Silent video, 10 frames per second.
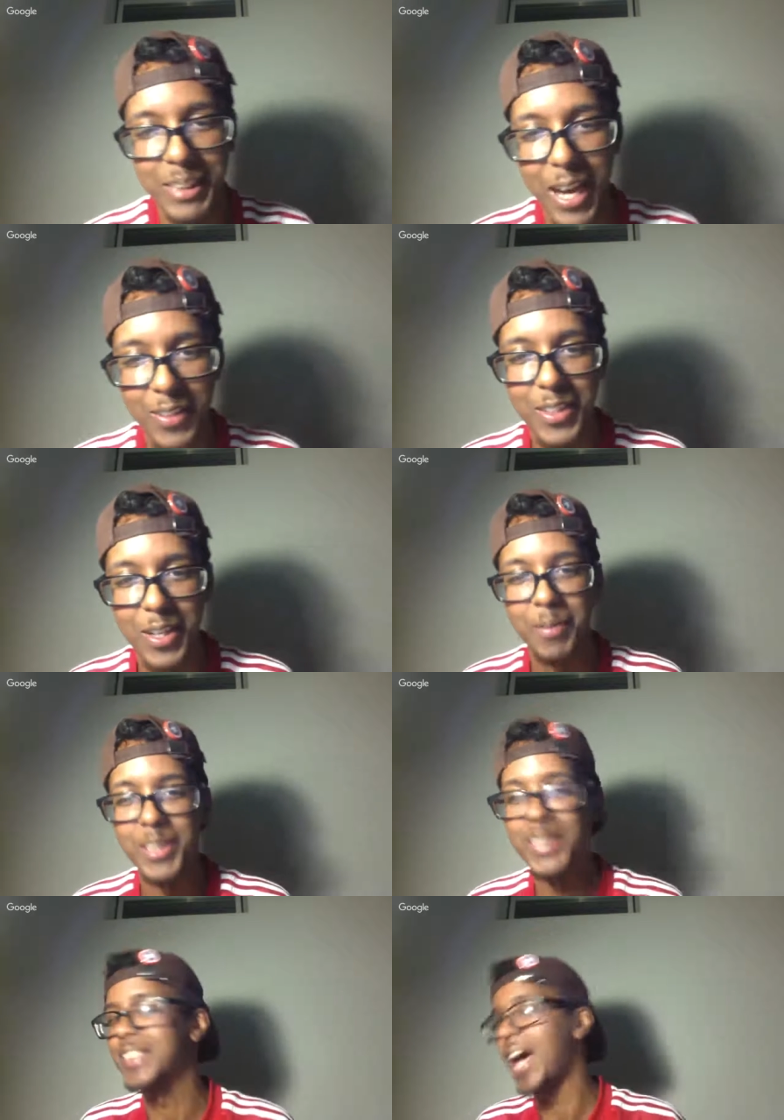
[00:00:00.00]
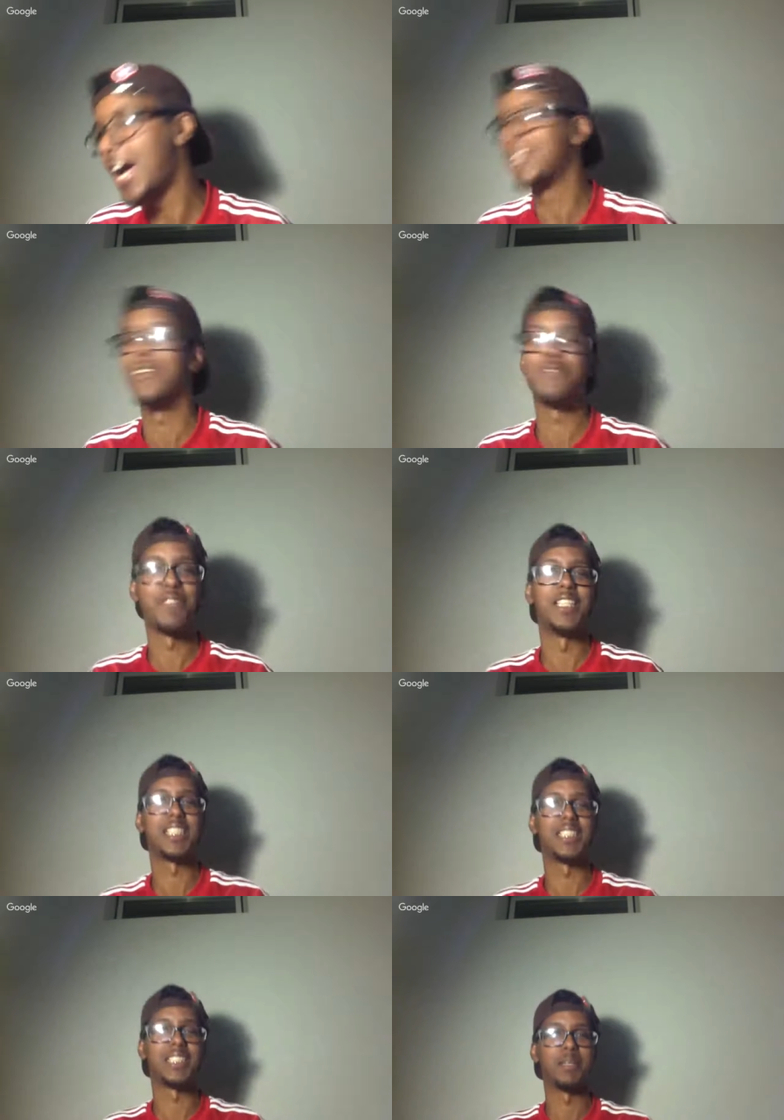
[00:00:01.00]
You know what I mean? The tiger finishes
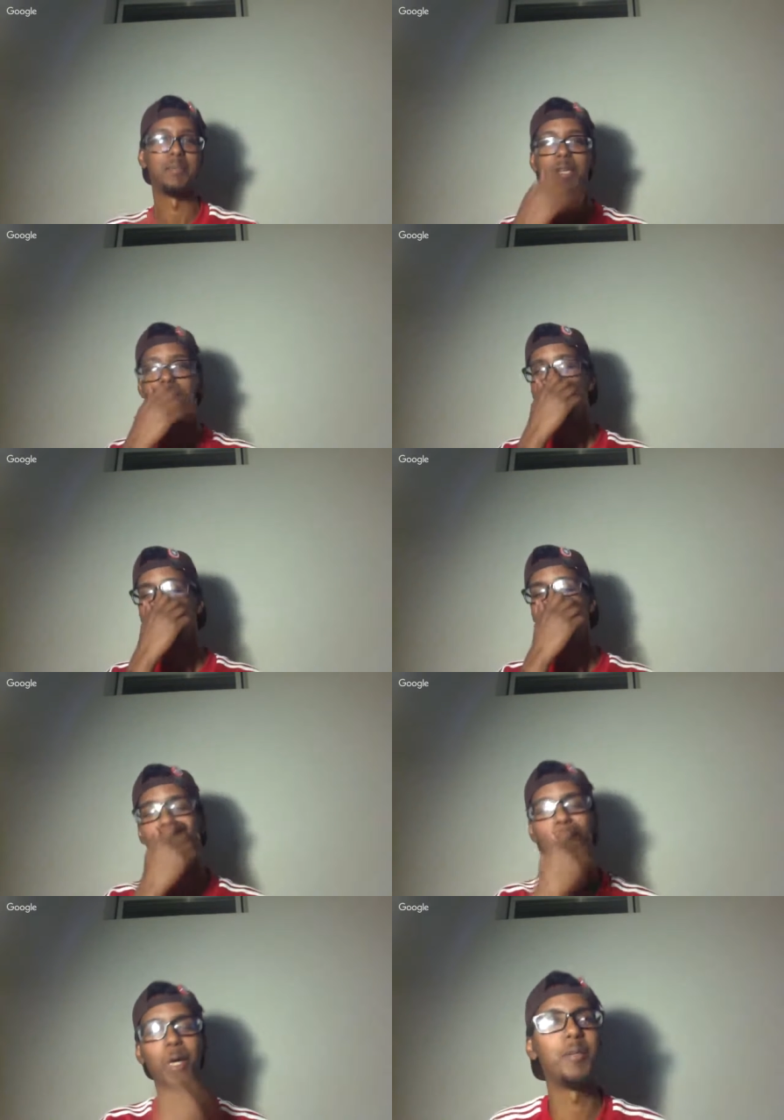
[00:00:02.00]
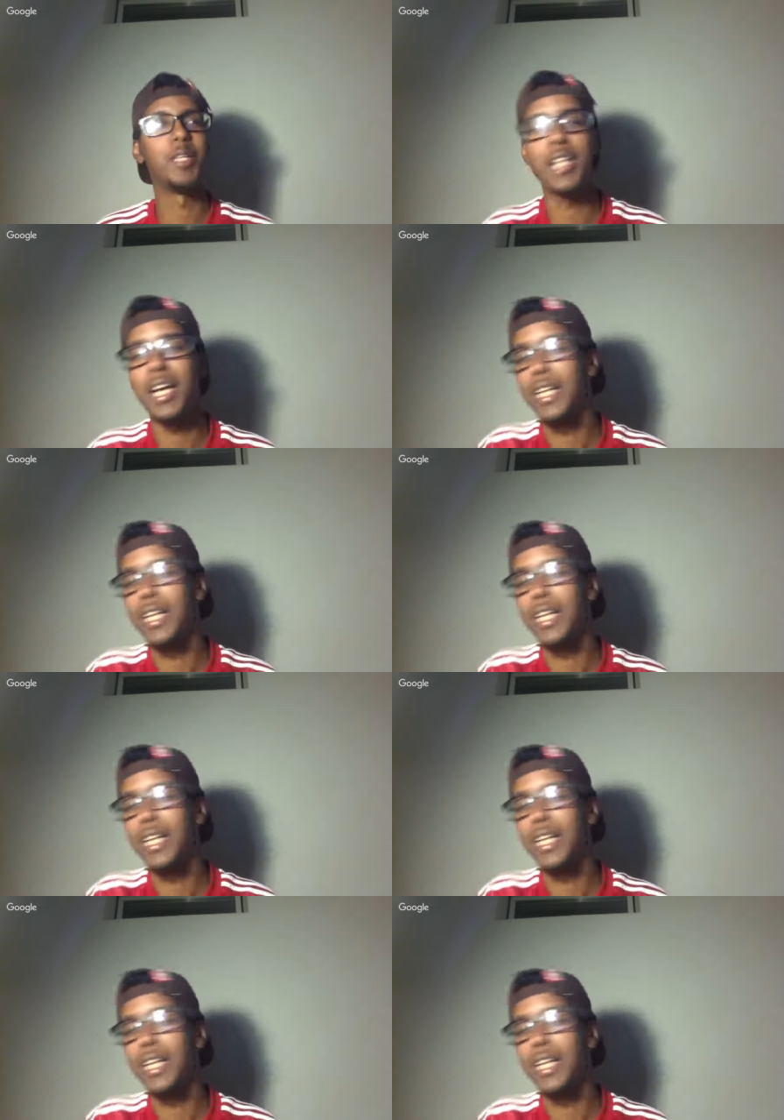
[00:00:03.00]
him. You know what I mean? Like